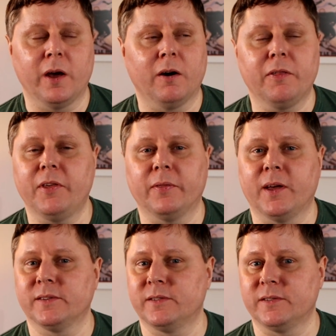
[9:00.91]
and I think
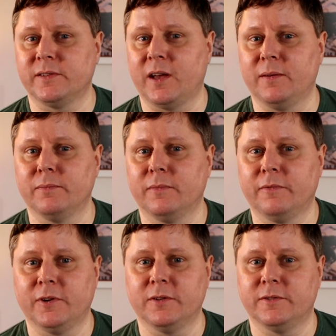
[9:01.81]
that's the same
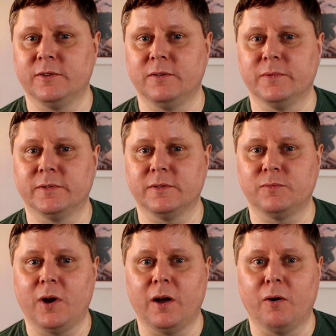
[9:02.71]
for consumers as
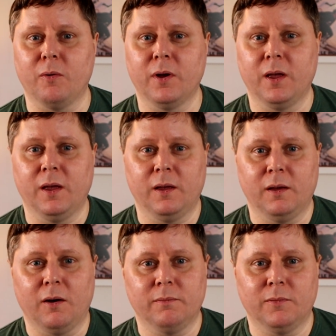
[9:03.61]
well.
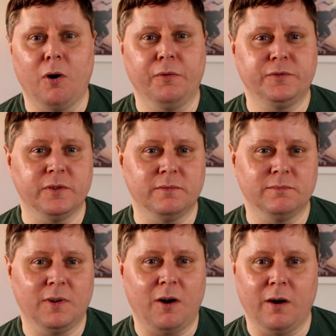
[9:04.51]

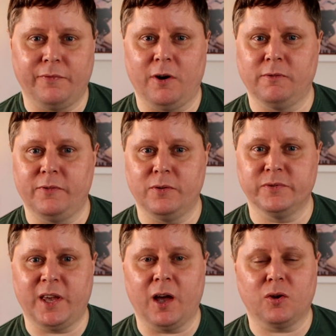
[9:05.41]
Often hi-fi
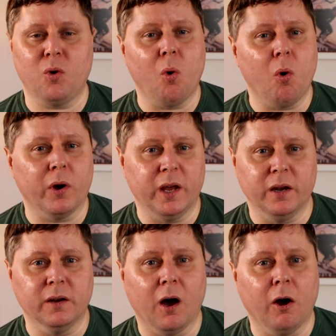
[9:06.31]
reviews get caught
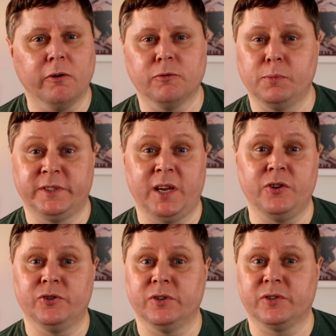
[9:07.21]
in
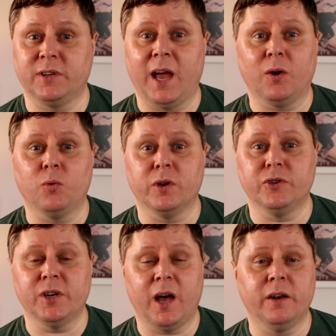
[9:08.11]
over-pretentious
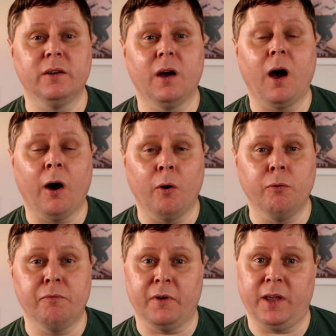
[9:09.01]
language and
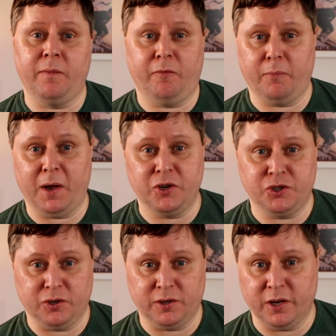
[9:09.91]

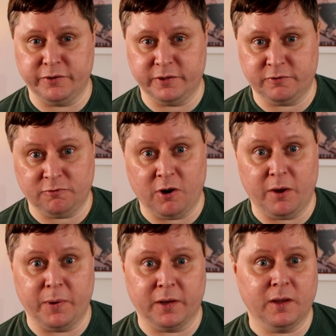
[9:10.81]
over-information in
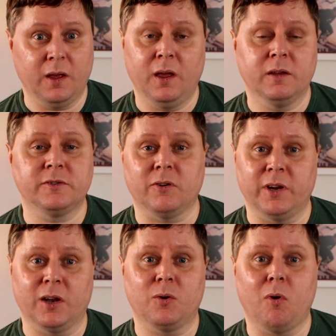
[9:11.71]
describing
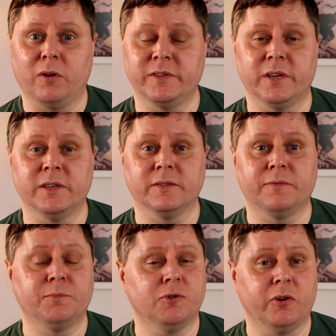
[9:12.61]
sonic qualities of
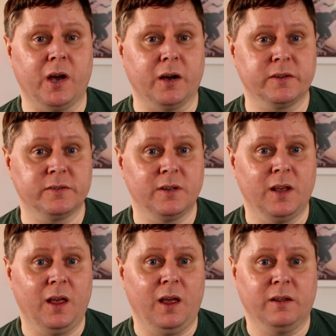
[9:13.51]
products,
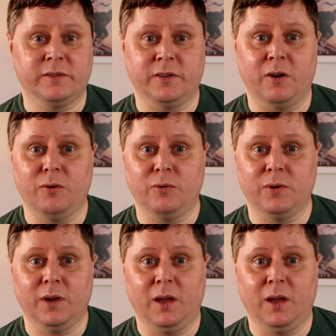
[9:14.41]
so